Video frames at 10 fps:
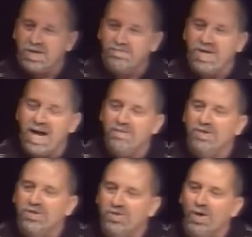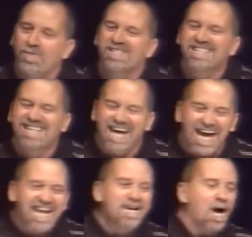And sometimes there's so much
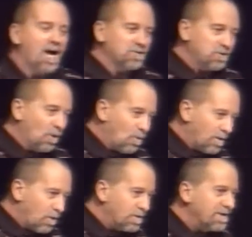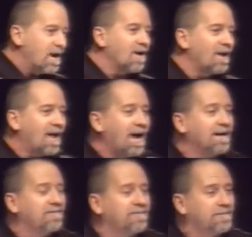chaos going on in our
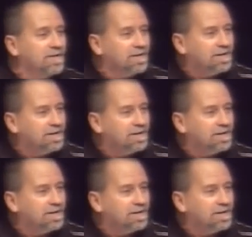life,